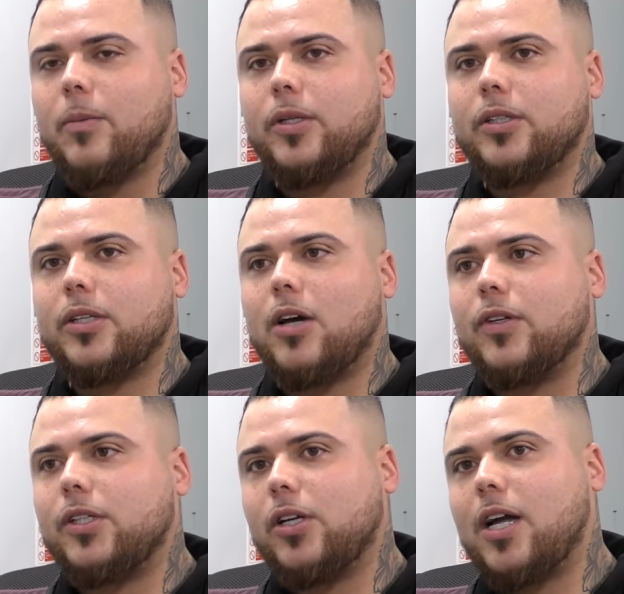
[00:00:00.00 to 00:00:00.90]
which is like
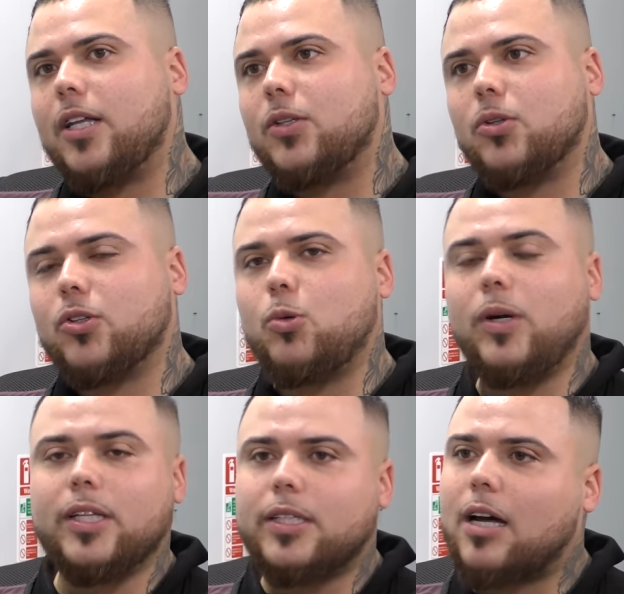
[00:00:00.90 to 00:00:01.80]
obviously you're going into a school
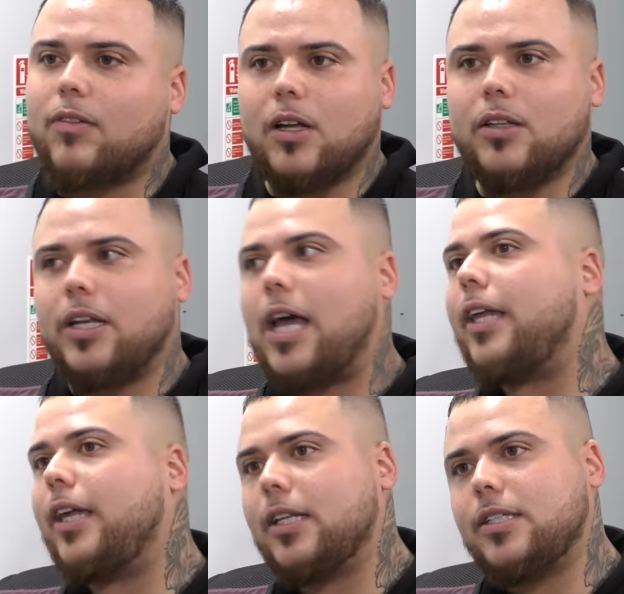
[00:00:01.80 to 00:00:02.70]
in South London
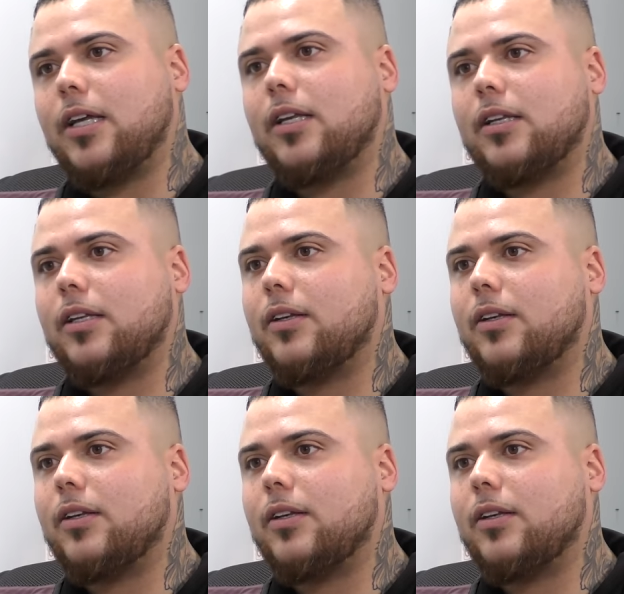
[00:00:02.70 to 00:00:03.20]
at year ten.